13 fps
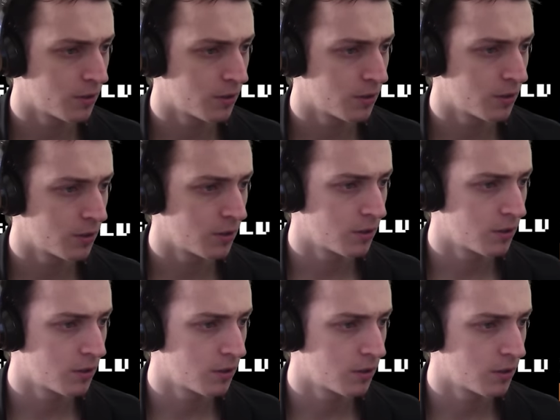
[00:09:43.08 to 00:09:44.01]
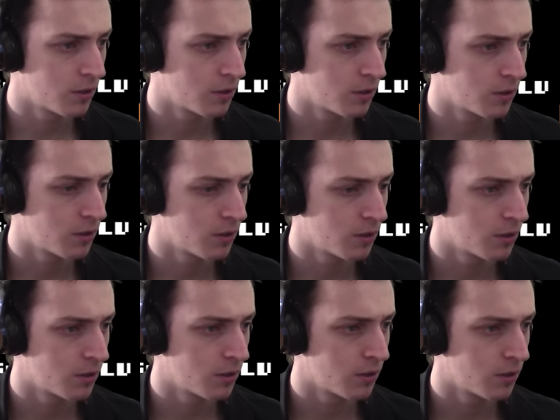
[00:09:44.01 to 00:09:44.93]

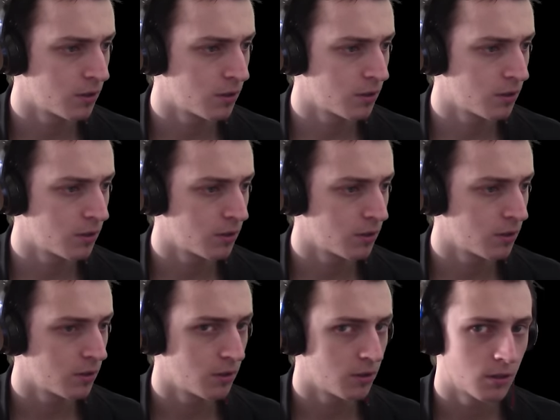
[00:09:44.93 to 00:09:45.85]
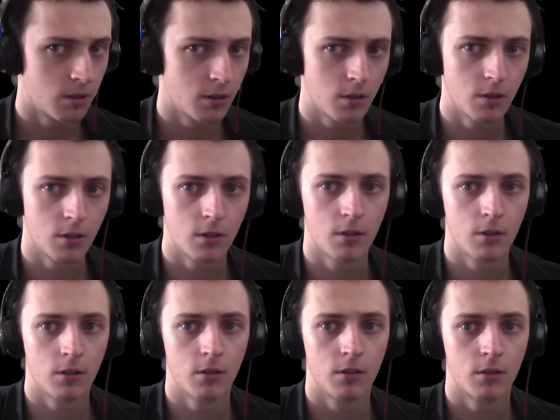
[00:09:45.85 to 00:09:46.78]

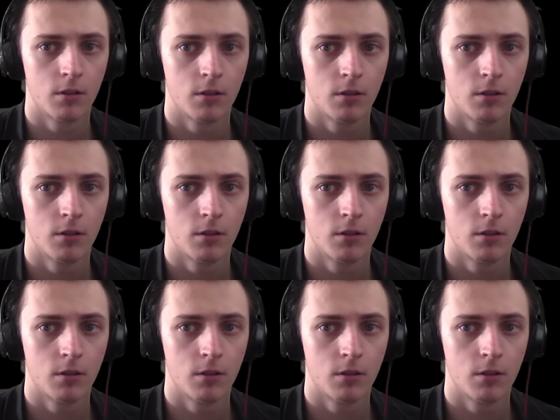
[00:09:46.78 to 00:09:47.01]
(silence)